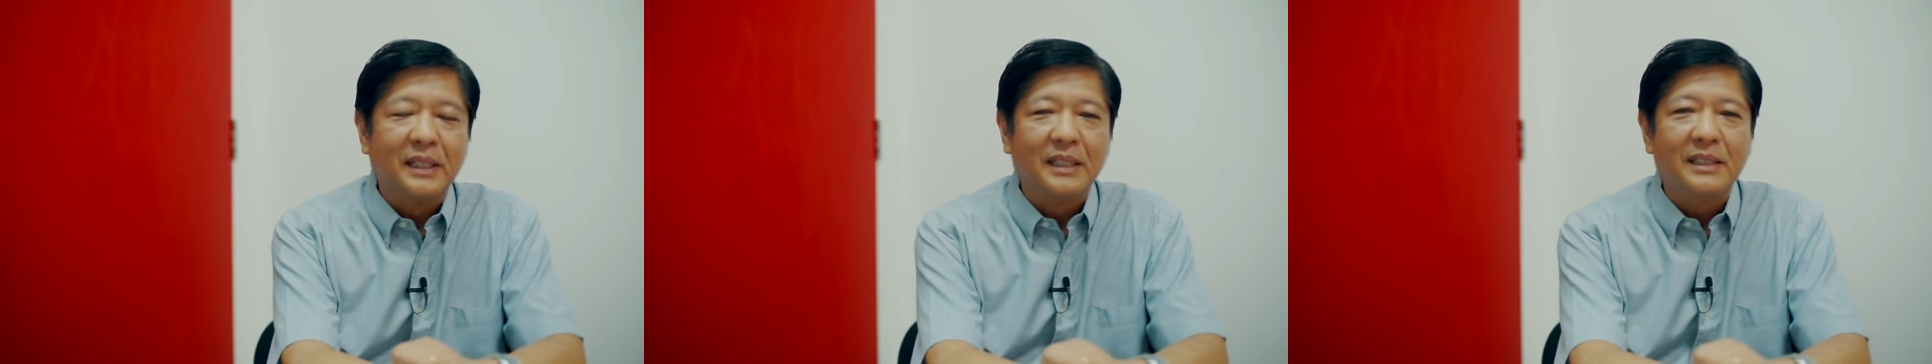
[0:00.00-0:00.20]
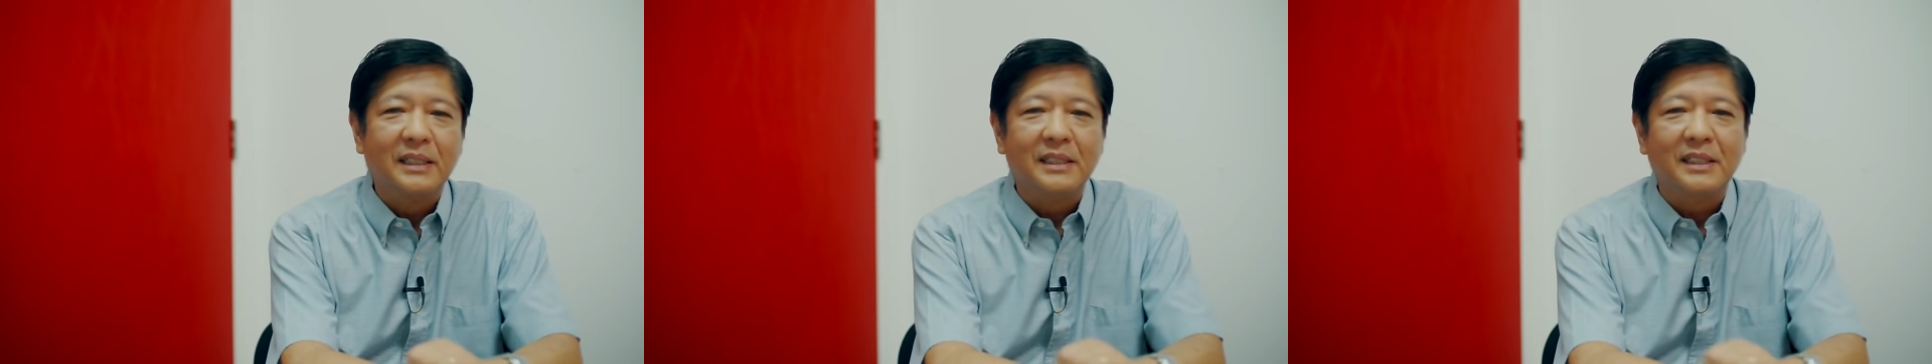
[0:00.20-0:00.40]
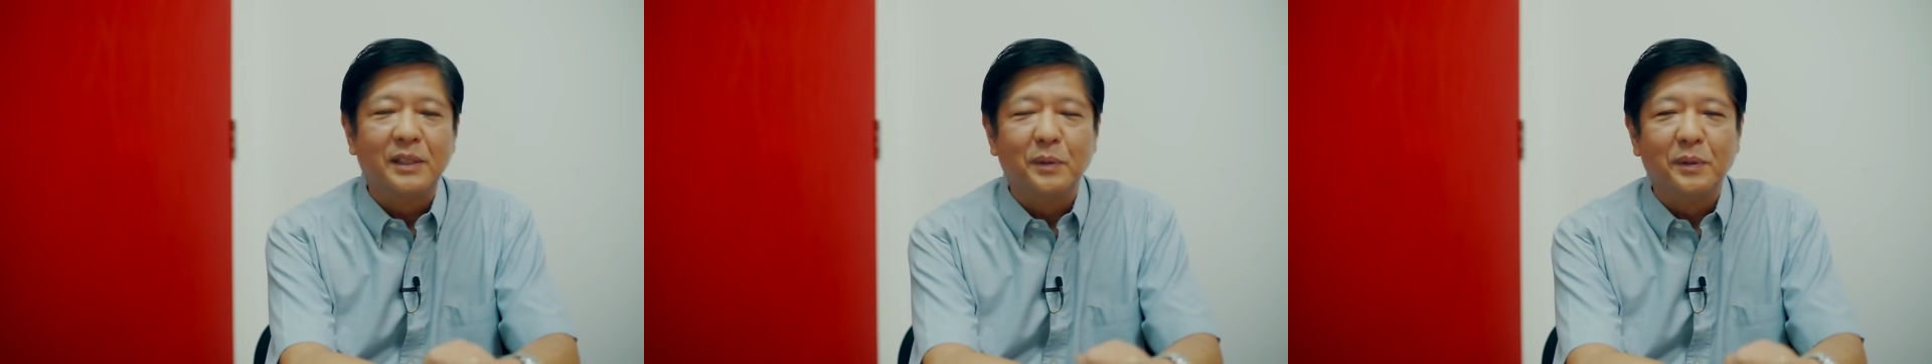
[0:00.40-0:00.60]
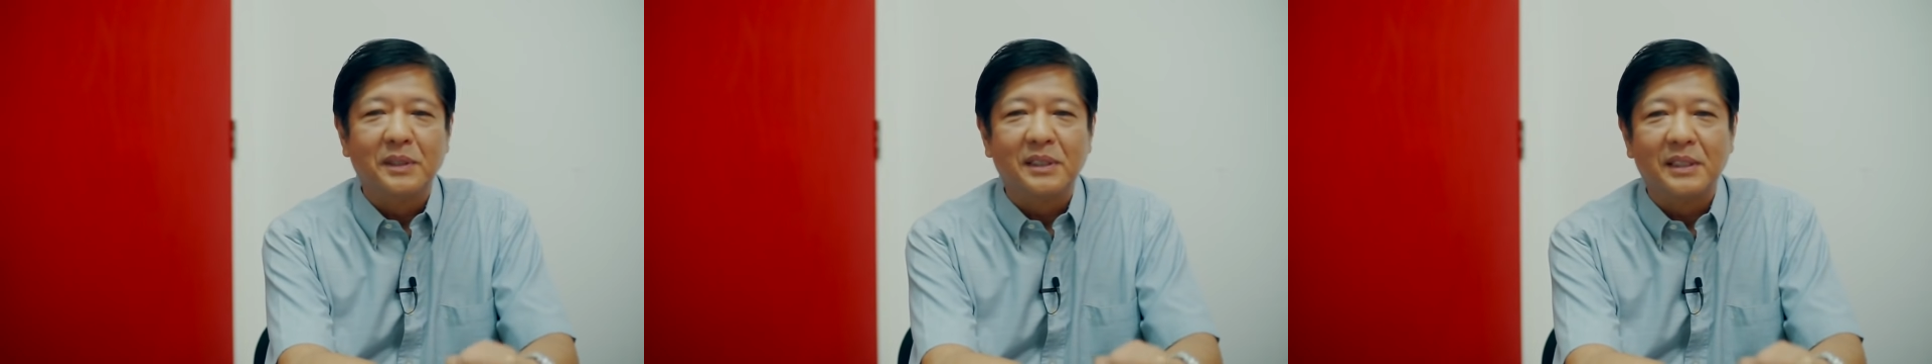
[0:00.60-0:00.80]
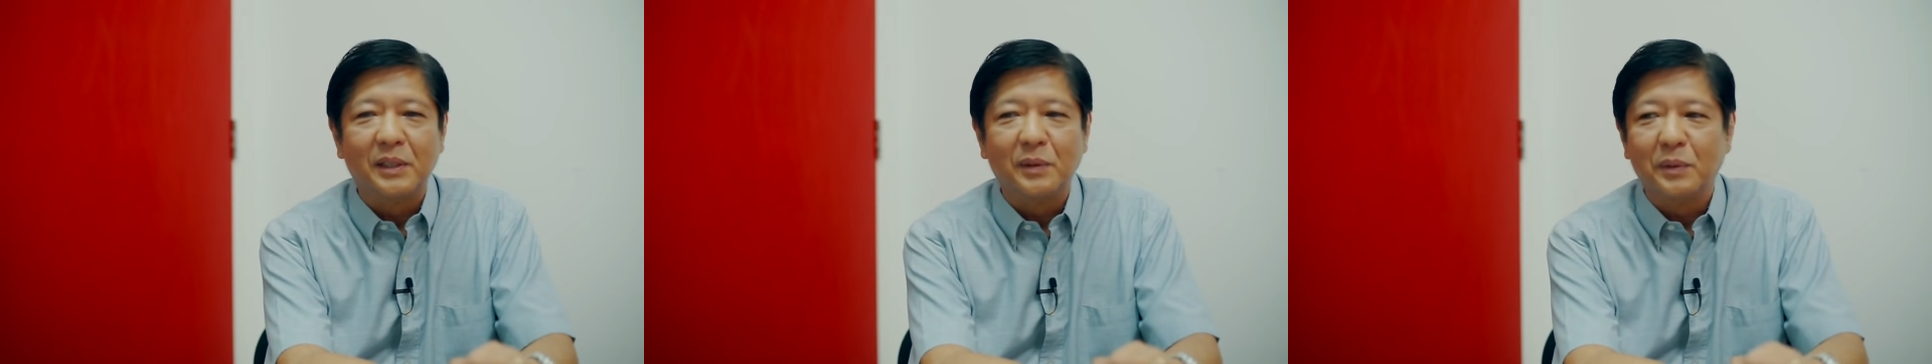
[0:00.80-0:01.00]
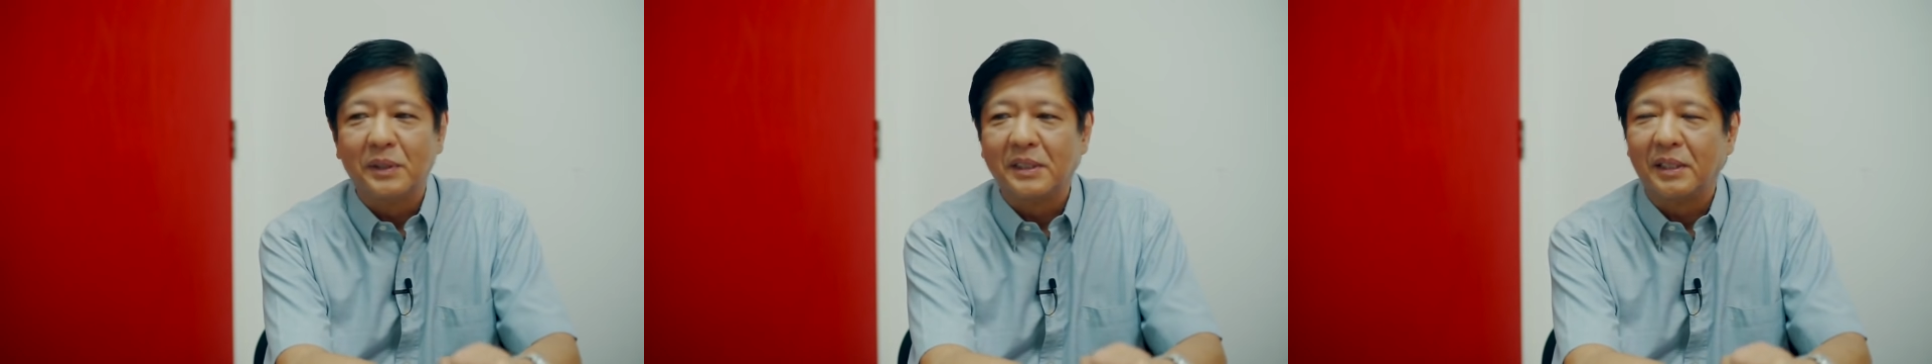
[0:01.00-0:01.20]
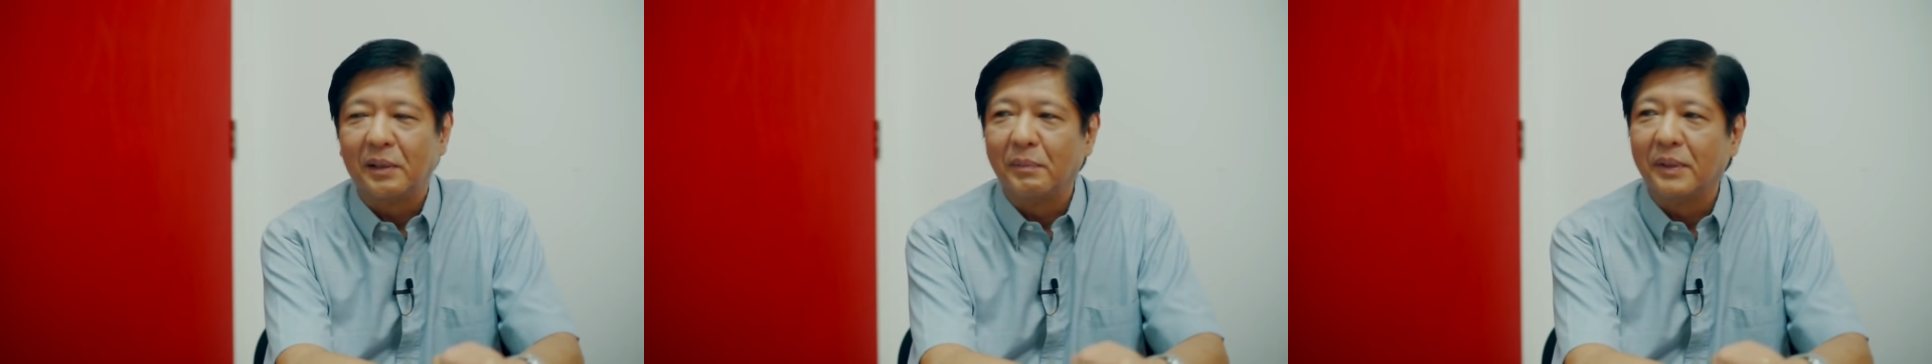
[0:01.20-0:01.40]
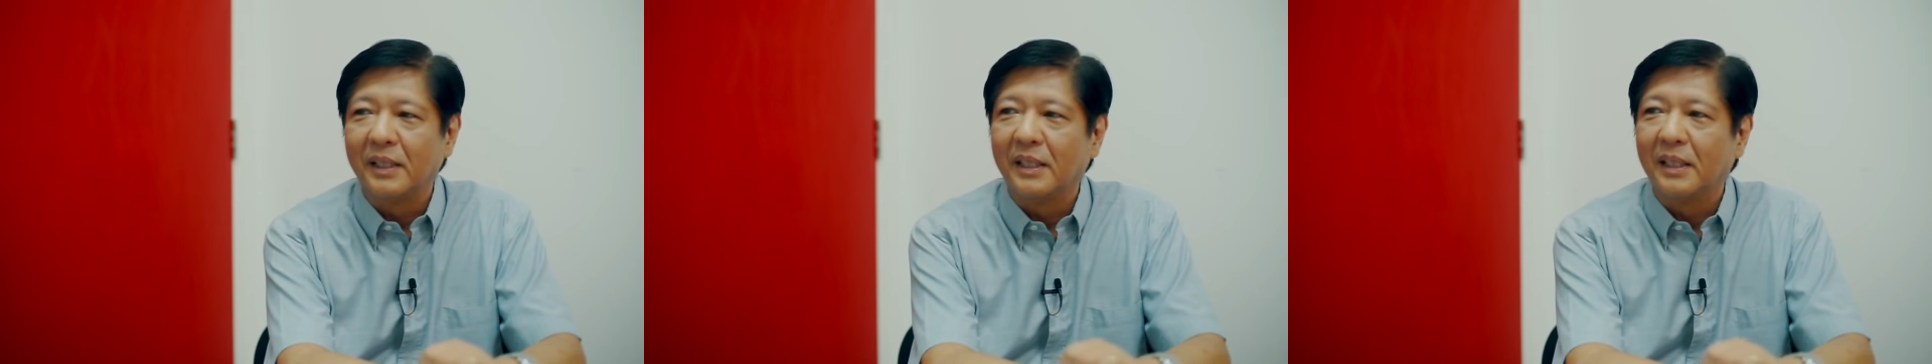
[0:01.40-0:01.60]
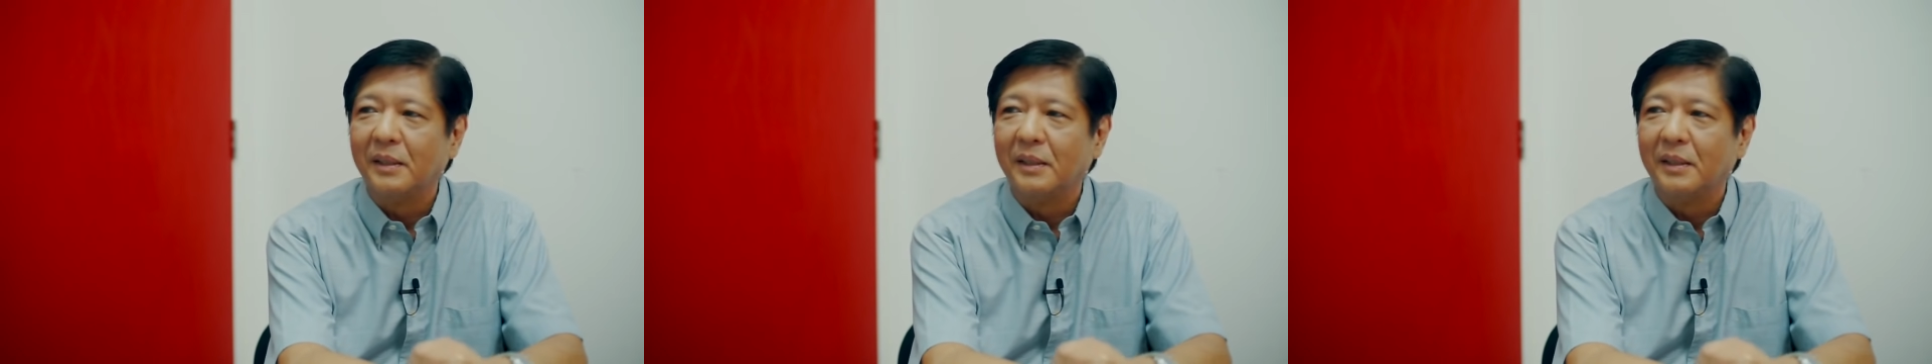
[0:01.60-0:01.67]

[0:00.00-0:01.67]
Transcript: That she was she was something.